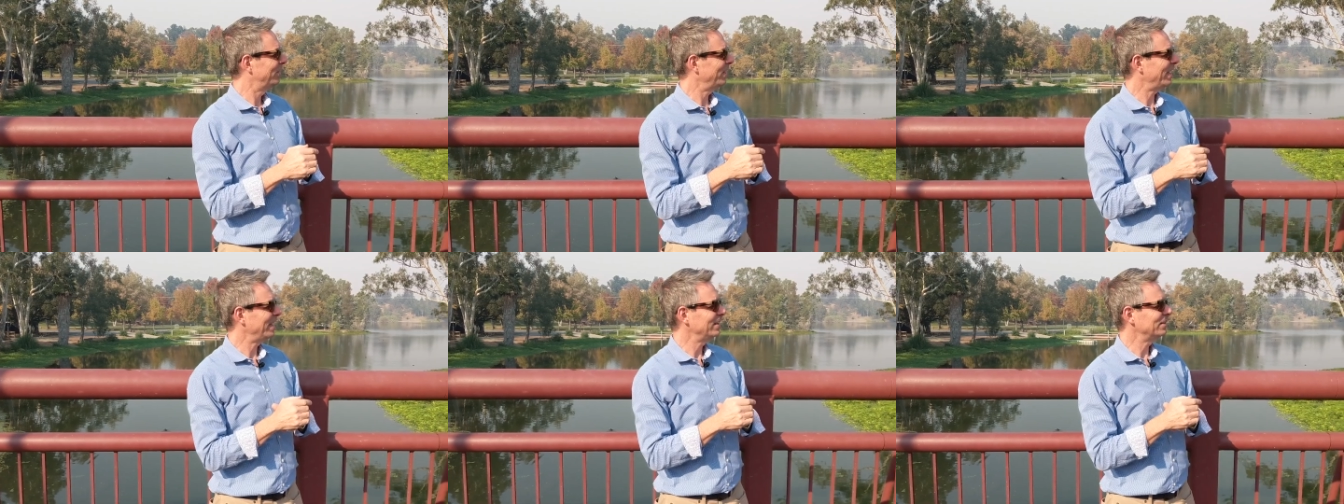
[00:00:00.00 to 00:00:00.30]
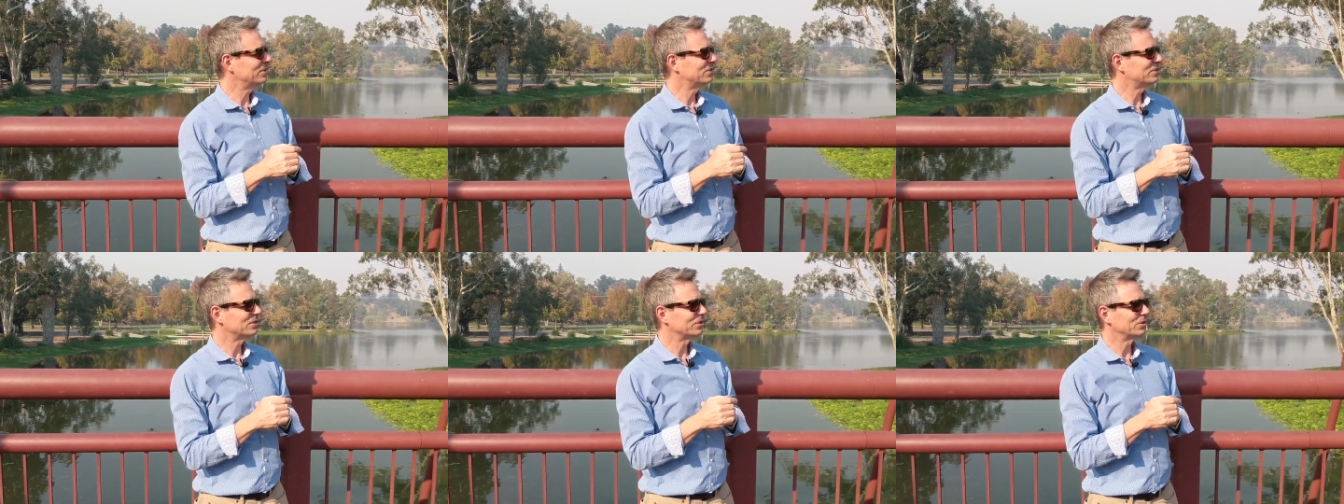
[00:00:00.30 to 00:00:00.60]

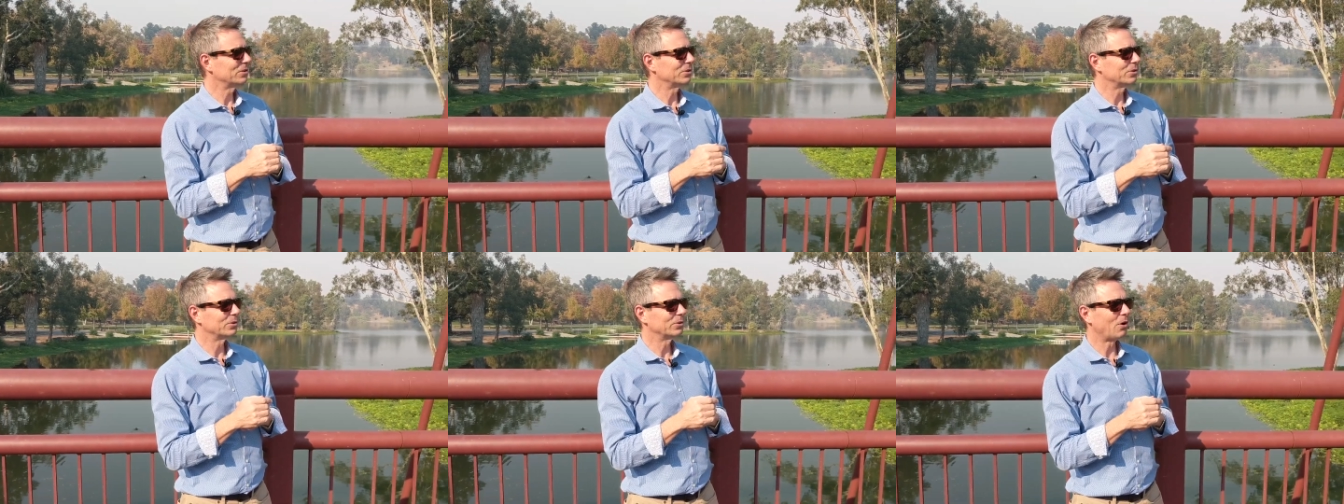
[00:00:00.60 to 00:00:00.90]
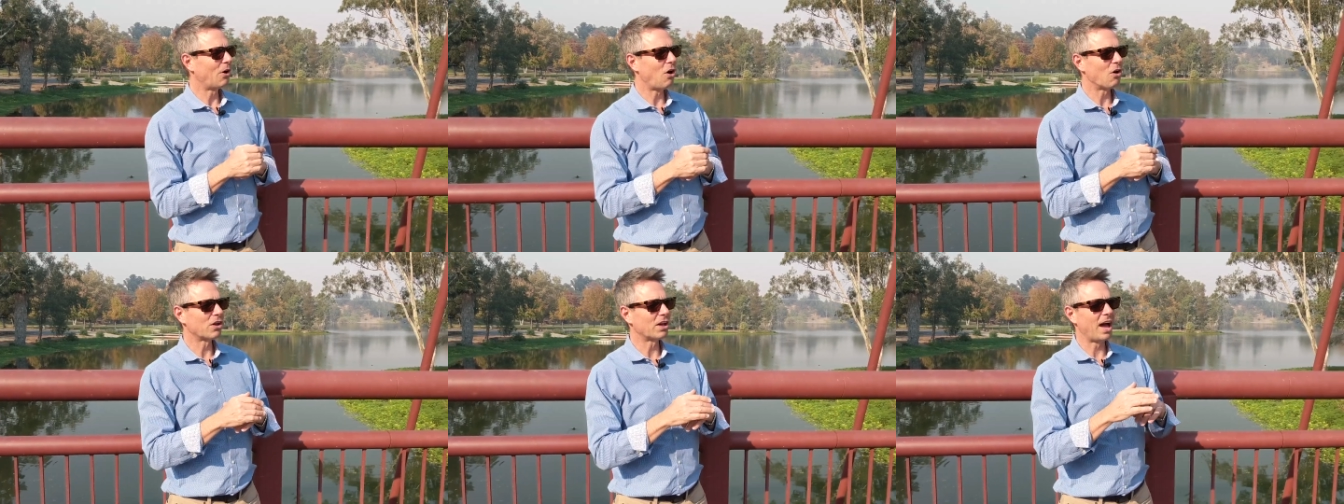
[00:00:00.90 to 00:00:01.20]
they
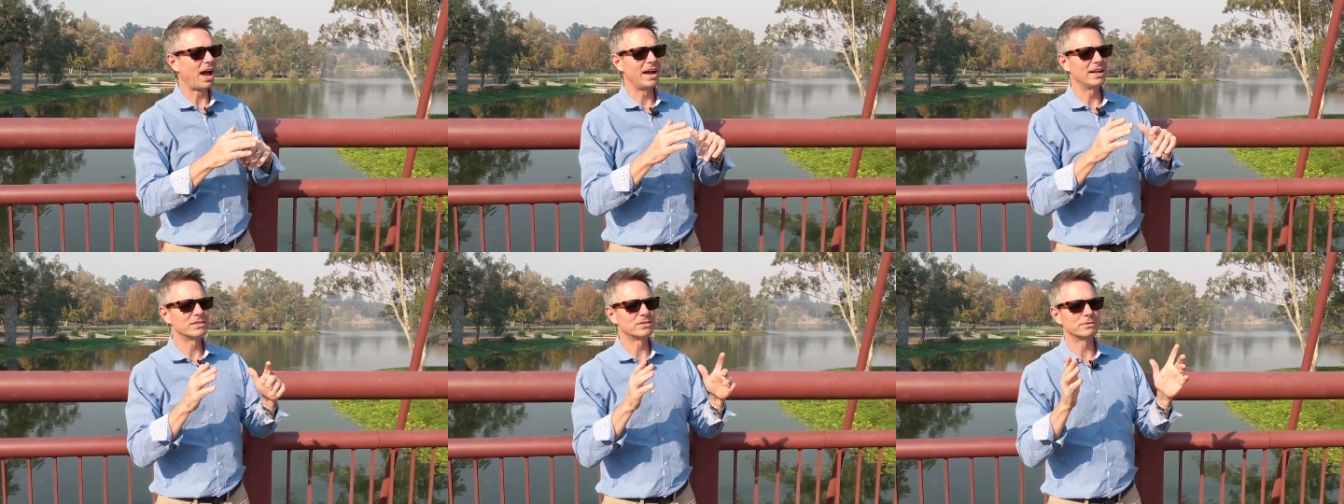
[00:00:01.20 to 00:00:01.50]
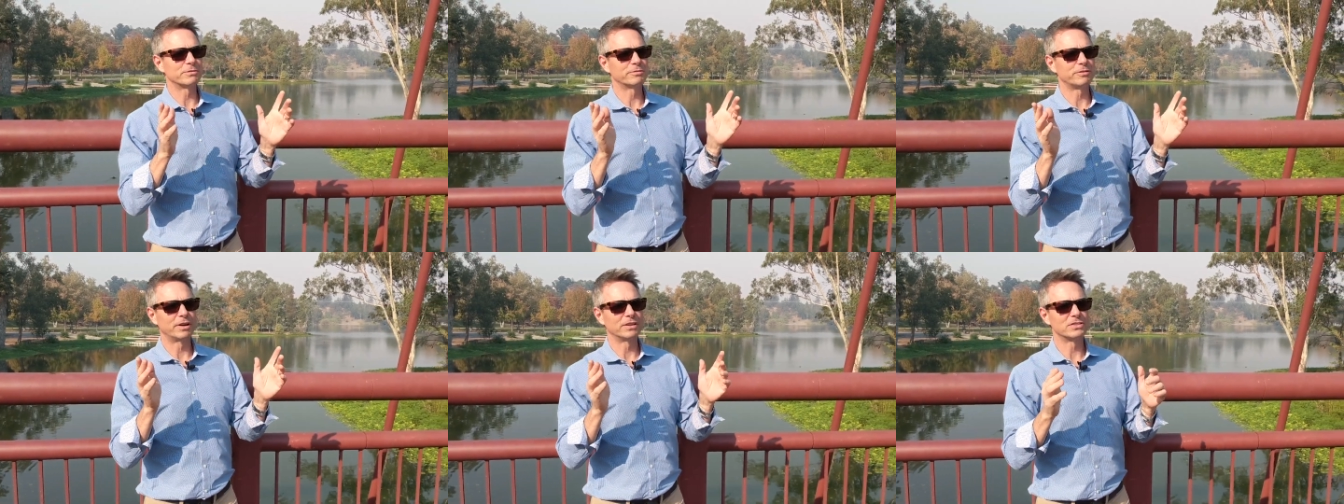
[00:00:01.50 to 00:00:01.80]
do all
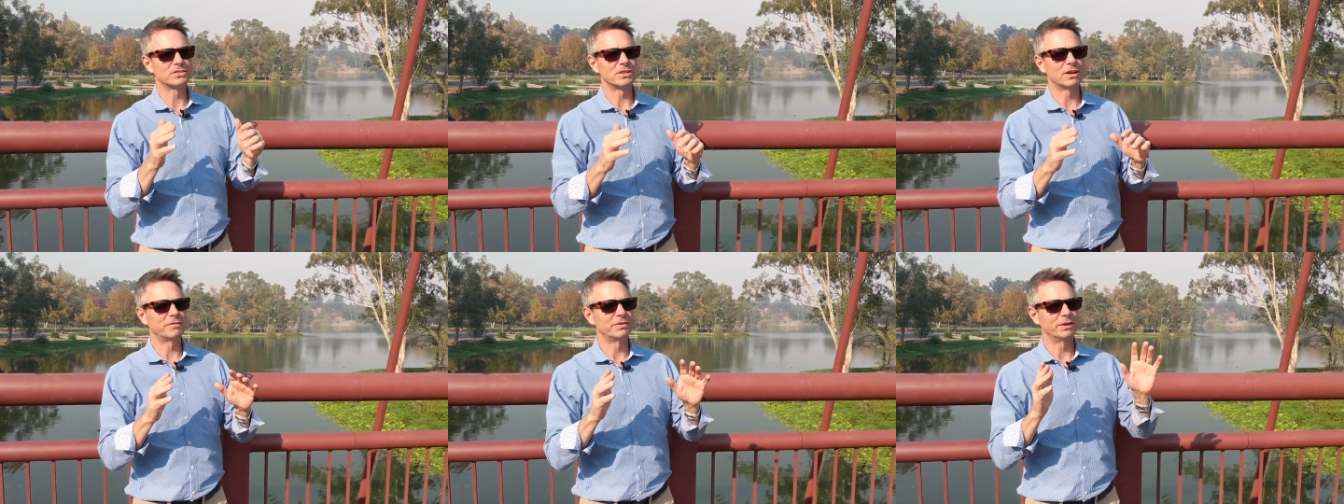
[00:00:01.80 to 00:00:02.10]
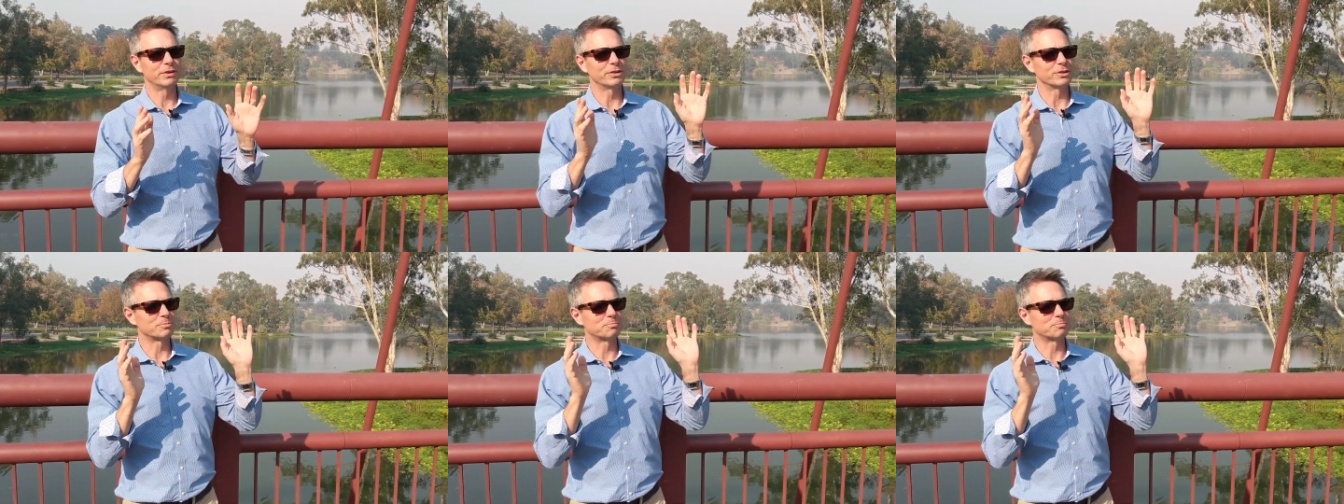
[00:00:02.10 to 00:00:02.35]
kinds of fun stuff here.